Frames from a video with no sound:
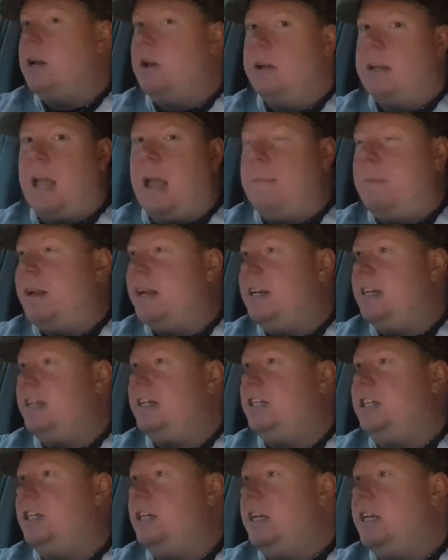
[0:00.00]
know, gambling
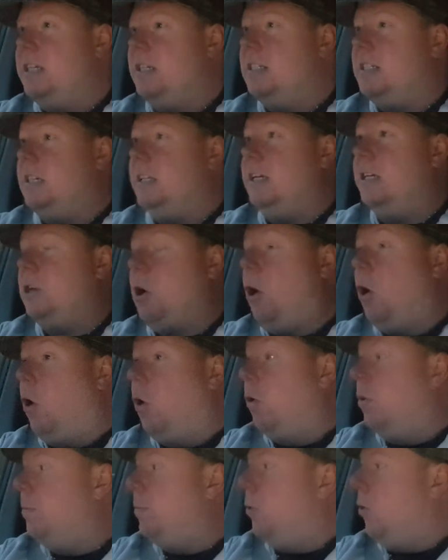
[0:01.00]
addiction is a
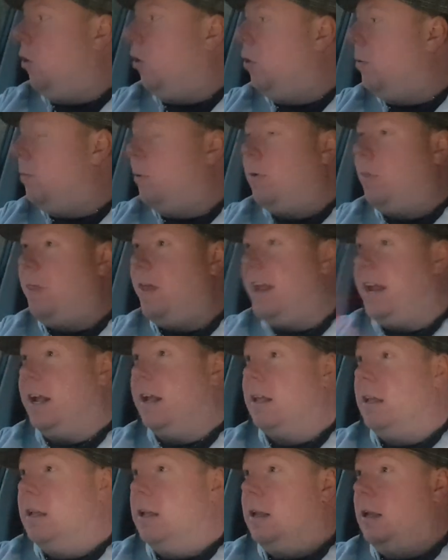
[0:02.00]
horrible, horrible thing.